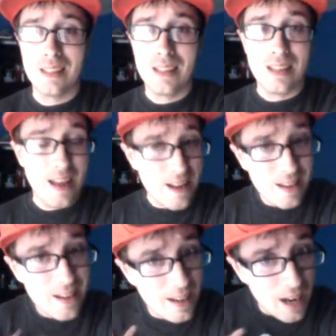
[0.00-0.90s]
They
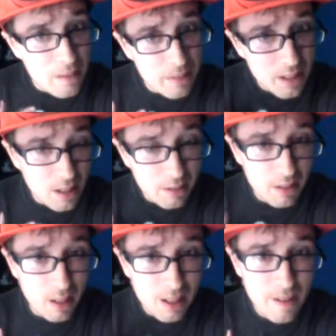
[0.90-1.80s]
said I'm selfish
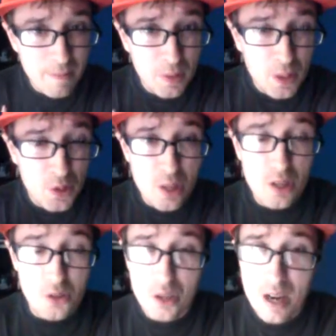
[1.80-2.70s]
drink
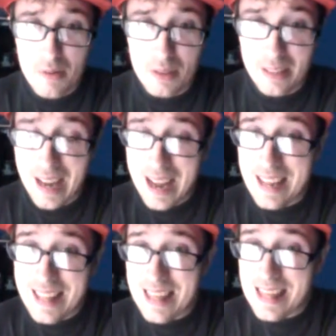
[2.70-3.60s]
driving, I,
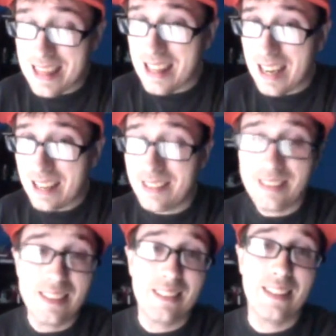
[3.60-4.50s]
I
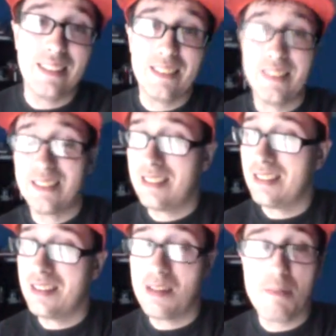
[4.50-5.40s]
think that's
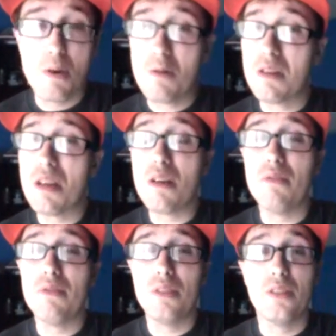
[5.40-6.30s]
the most
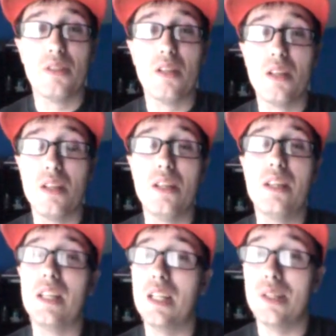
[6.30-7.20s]
selfish thing you
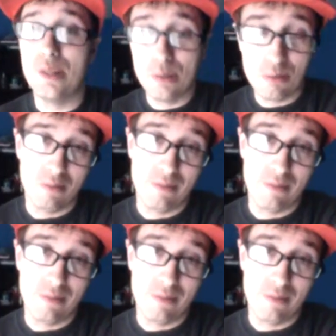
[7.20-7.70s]
can do.